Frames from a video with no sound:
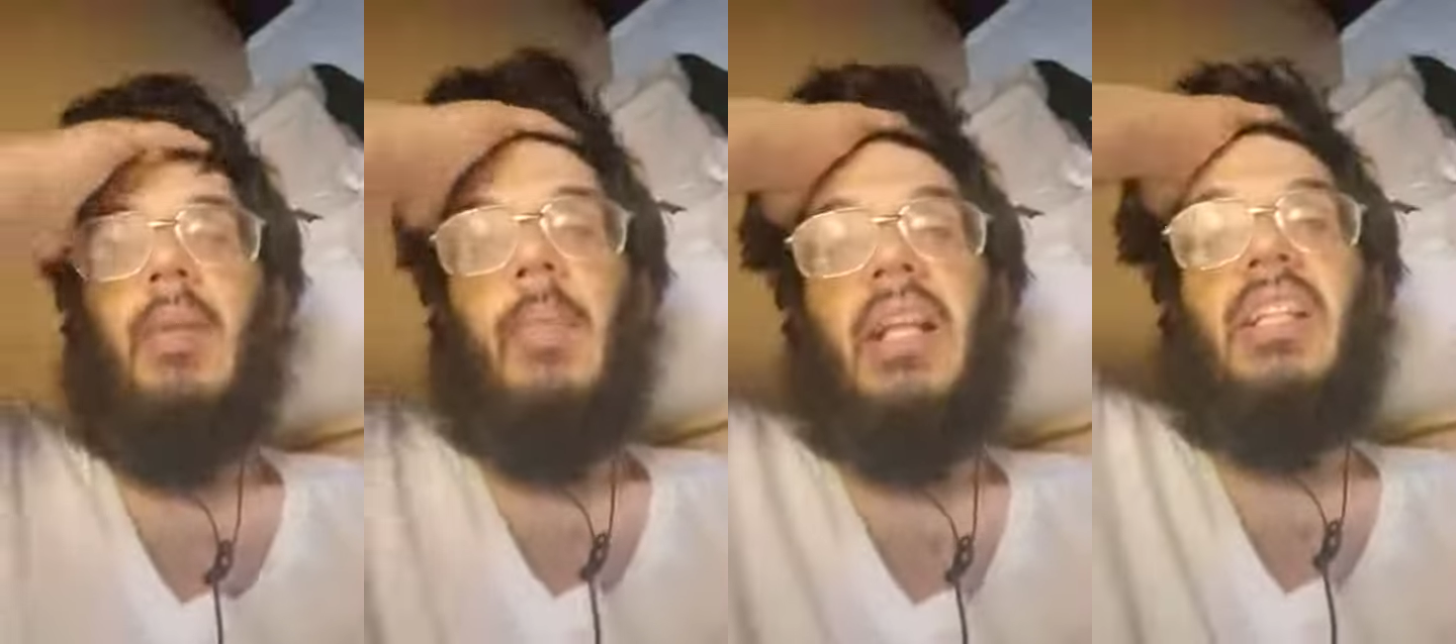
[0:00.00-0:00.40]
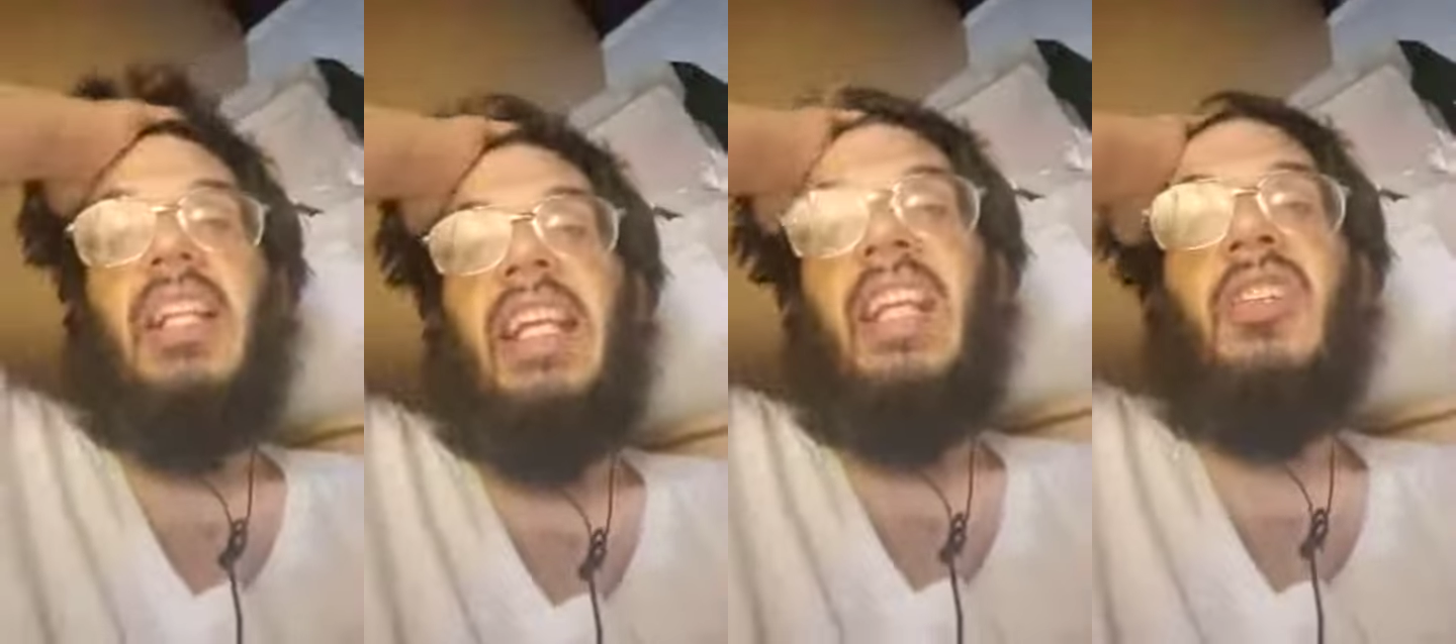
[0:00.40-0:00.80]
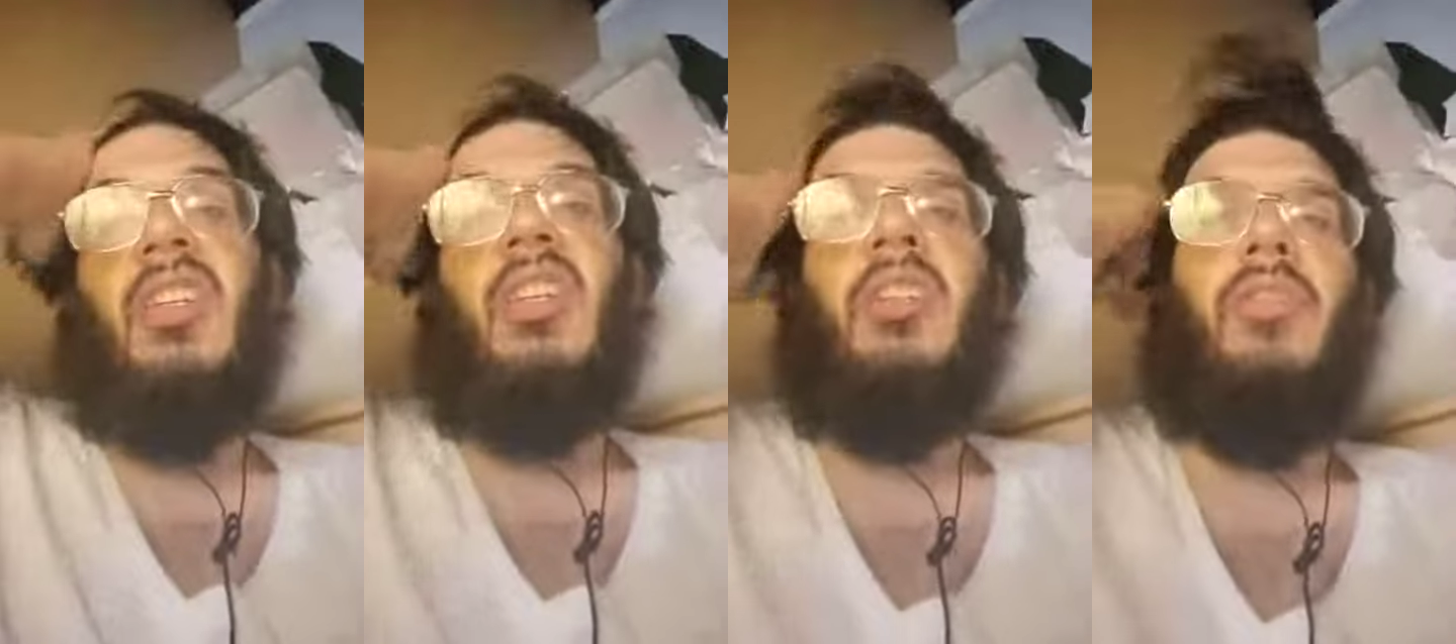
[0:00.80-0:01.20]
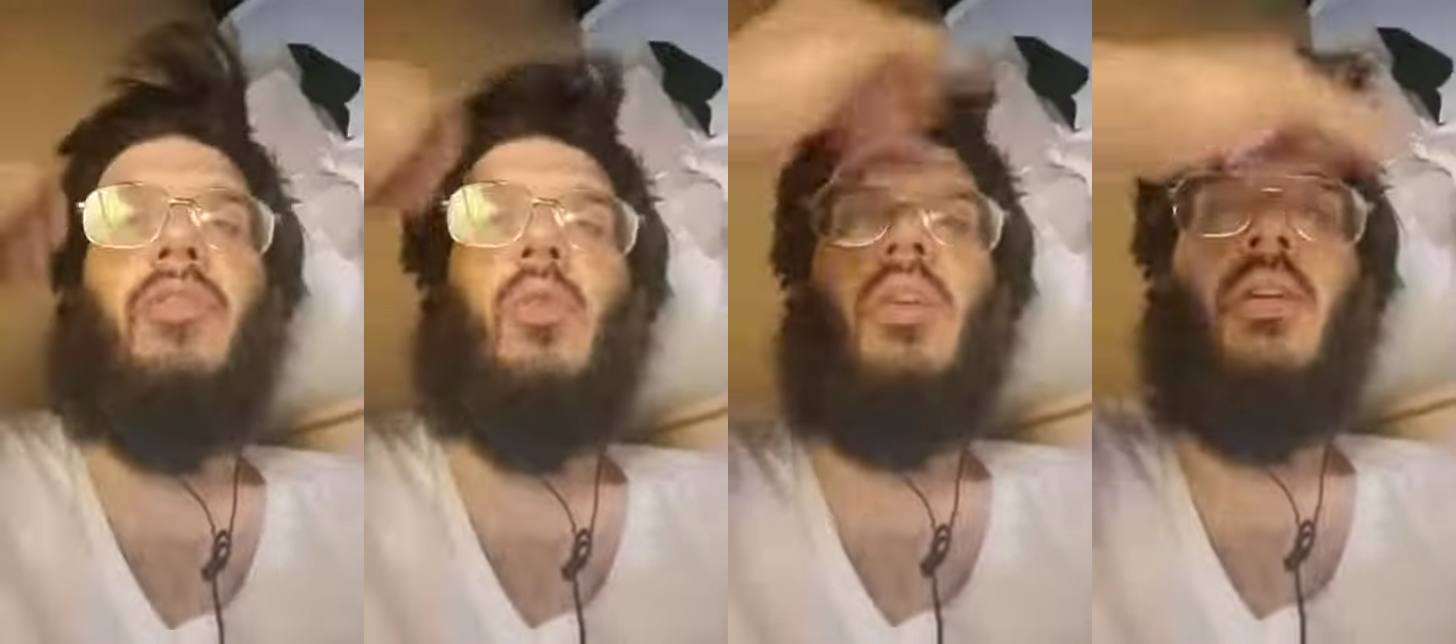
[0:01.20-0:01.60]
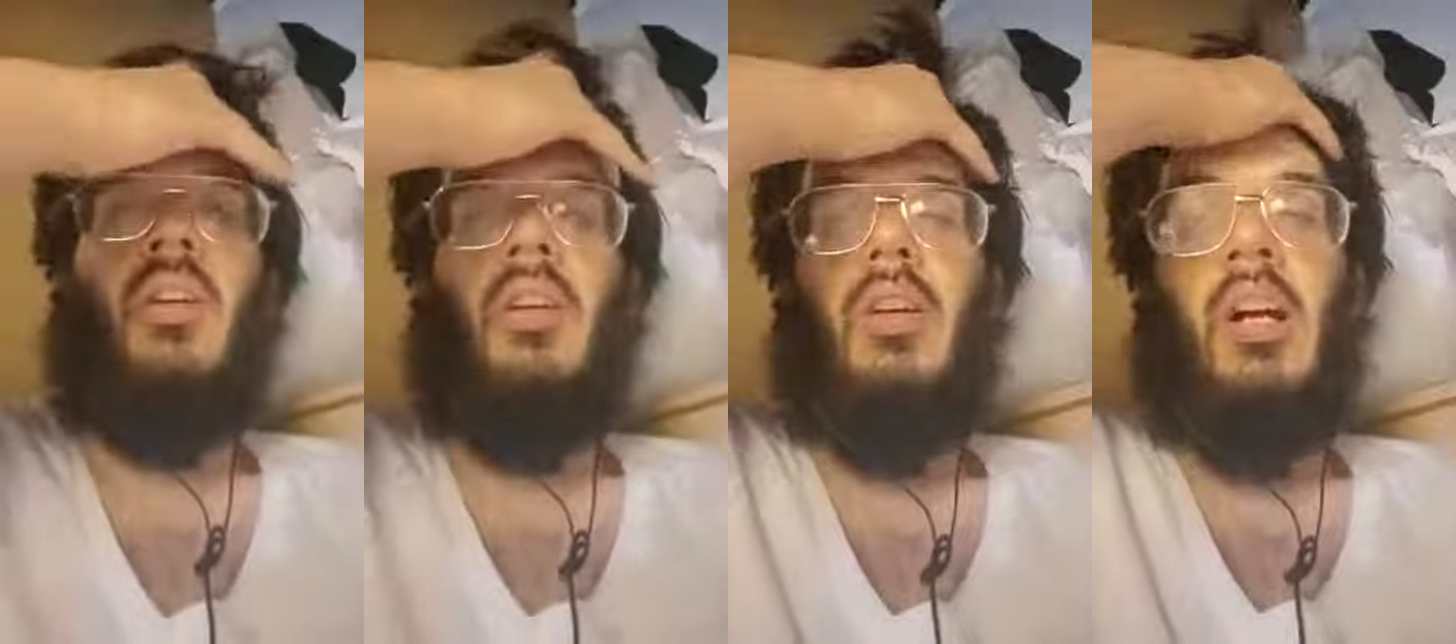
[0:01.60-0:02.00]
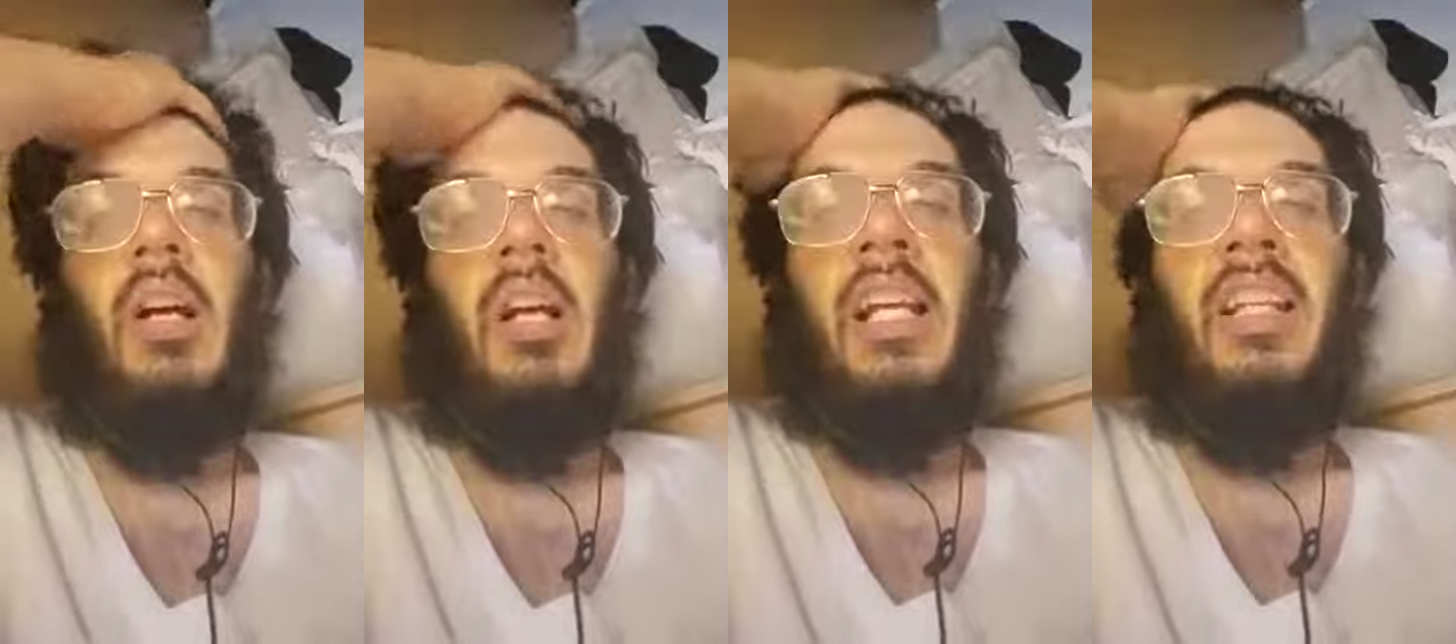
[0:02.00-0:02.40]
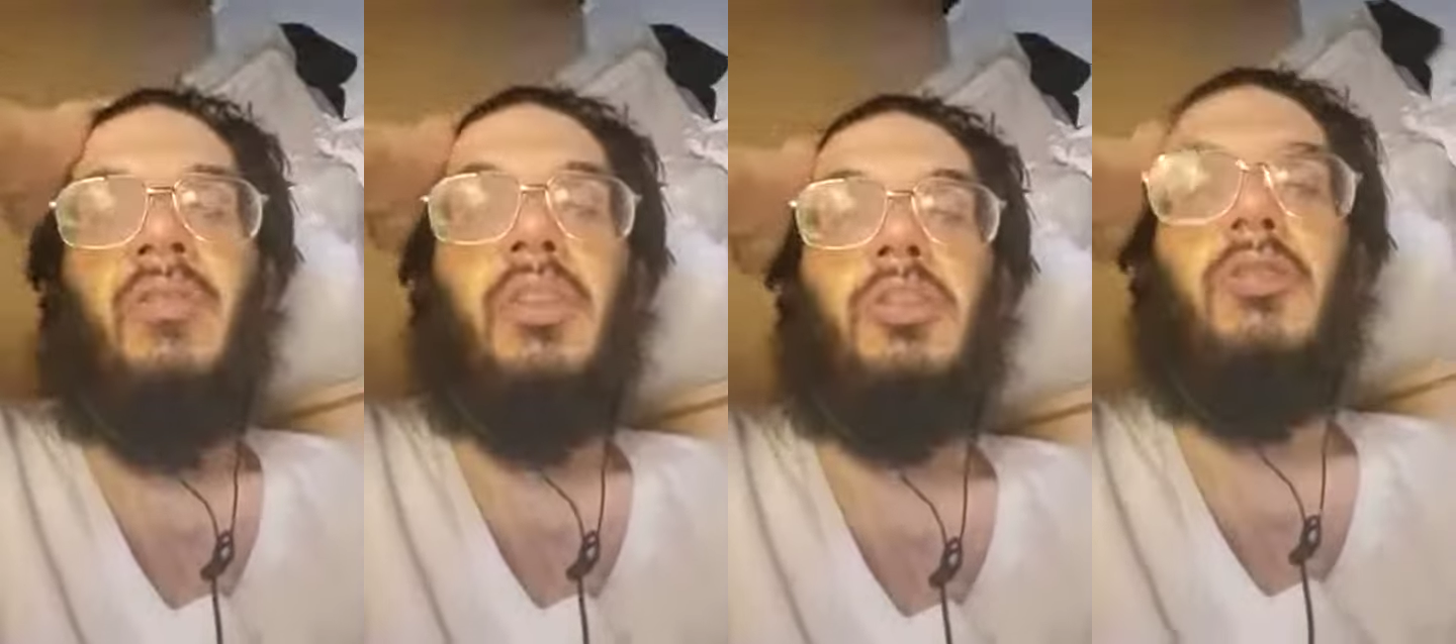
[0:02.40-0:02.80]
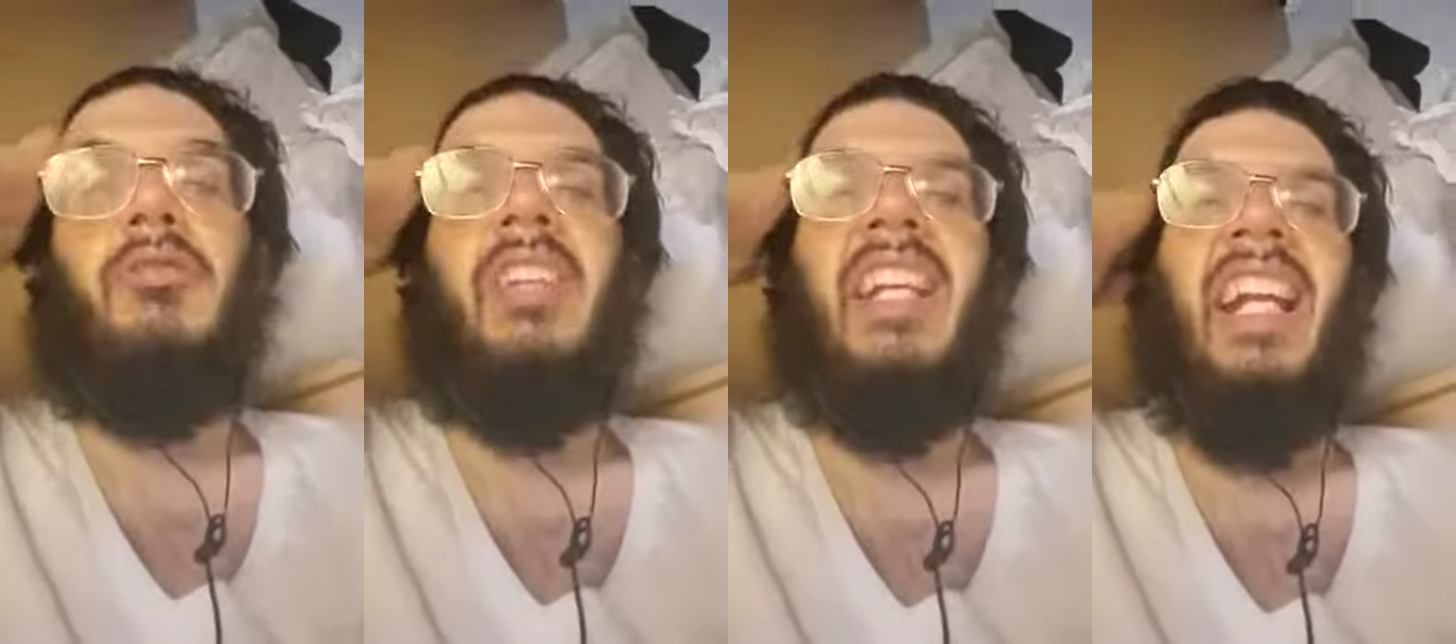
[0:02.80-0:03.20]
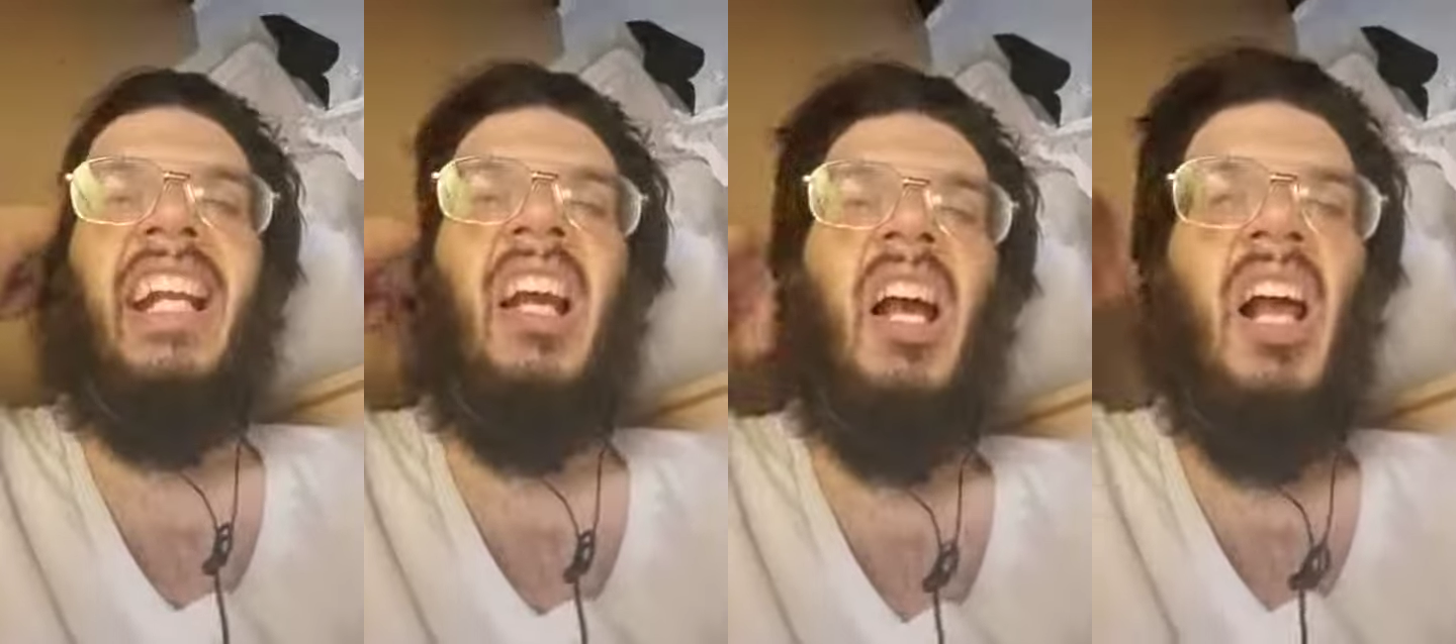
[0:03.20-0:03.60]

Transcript: Makes it easier for individual reading